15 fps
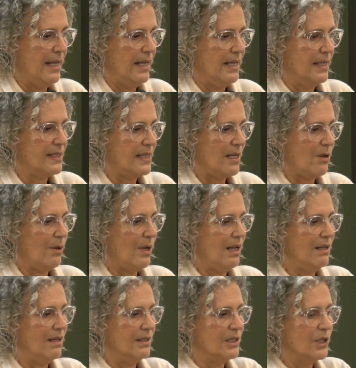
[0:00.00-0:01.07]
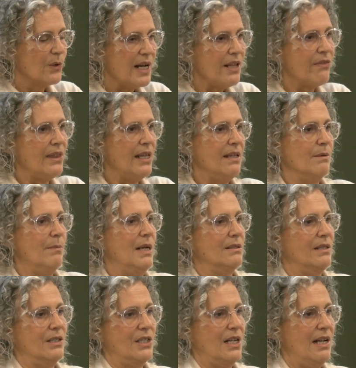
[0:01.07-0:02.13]
So the great thing
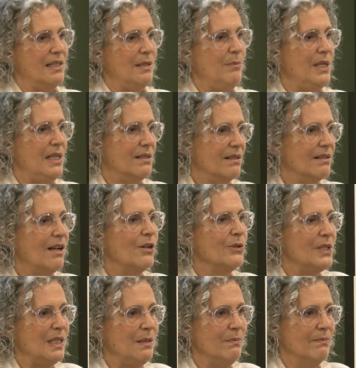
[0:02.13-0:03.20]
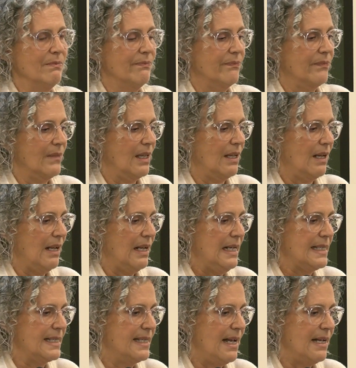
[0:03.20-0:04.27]
about Cascais Ambiente and our team
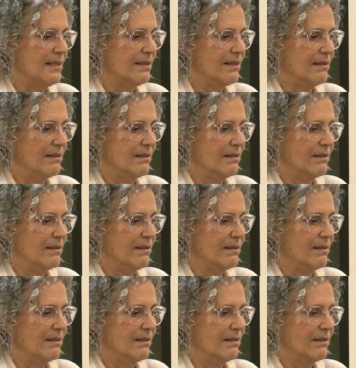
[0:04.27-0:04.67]
is that